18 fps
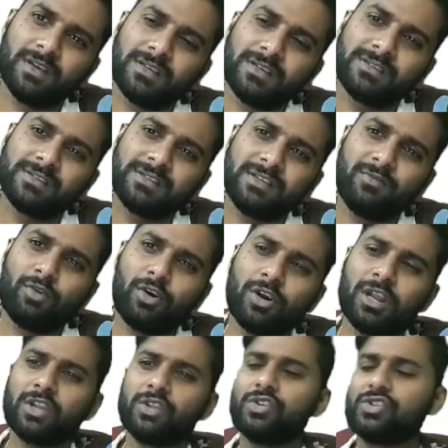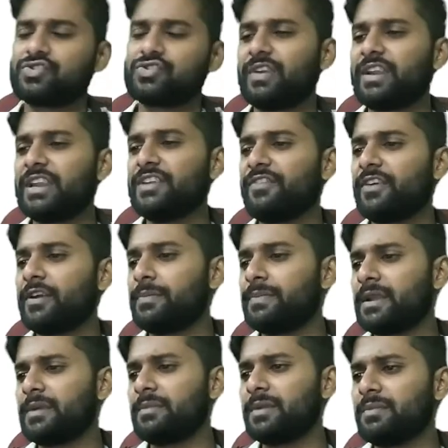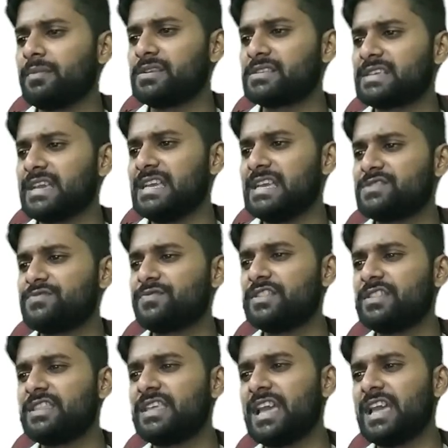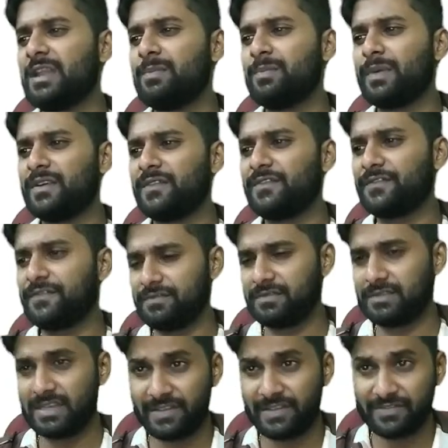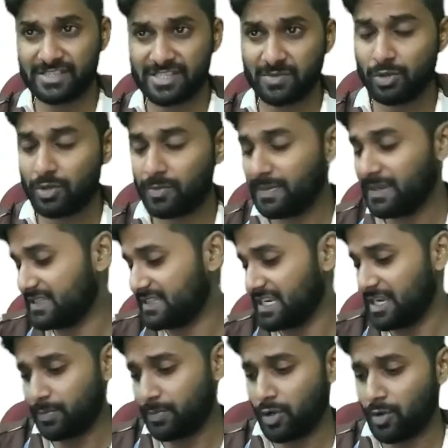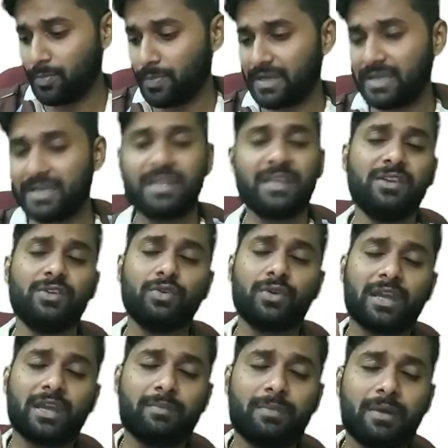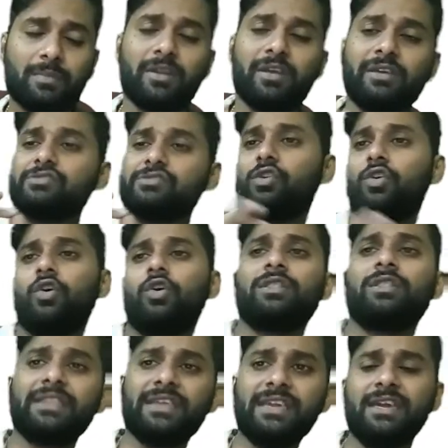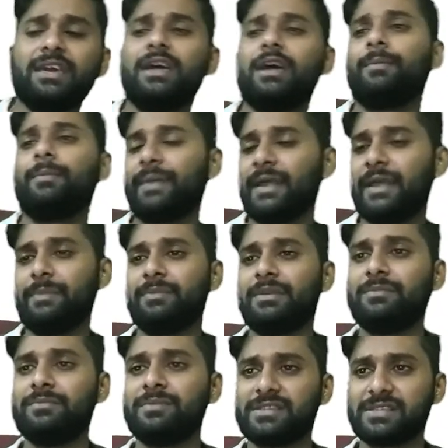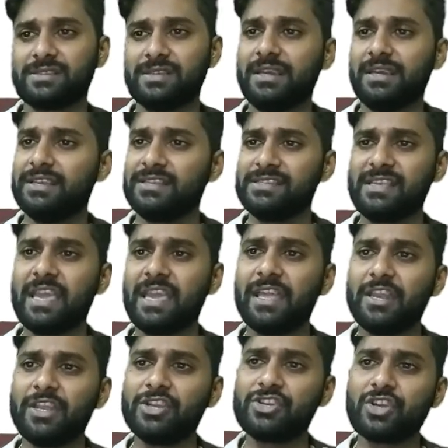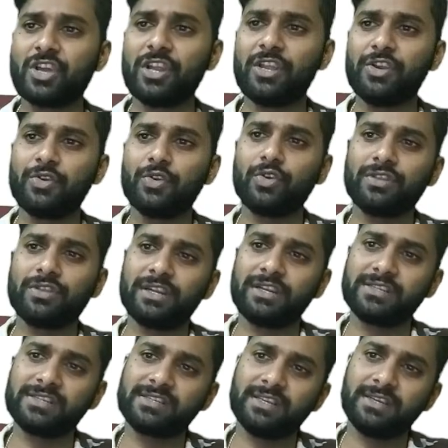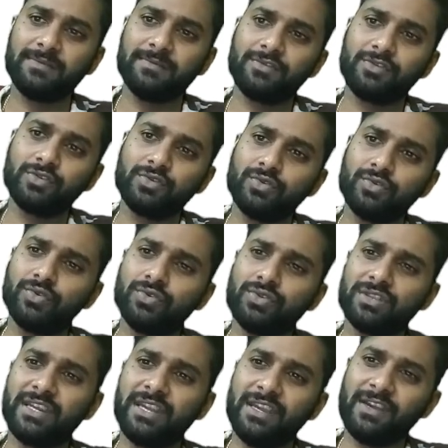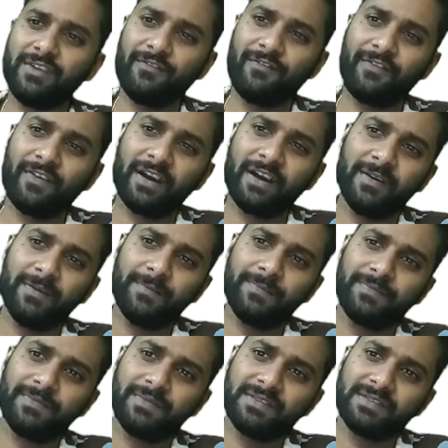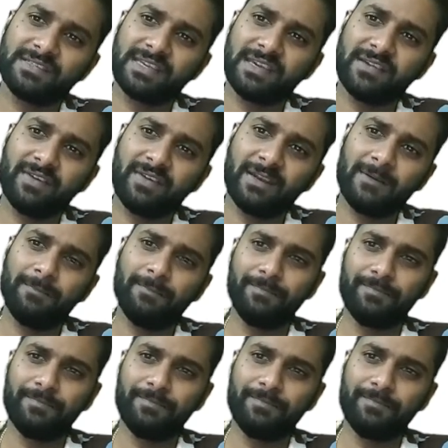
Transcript: See, what are those 25 prime numbers, guys? With the help of divisible by 3 property, you can memorize all the prime numbers. See, initially you know that. See, 2, 3, 5, 7,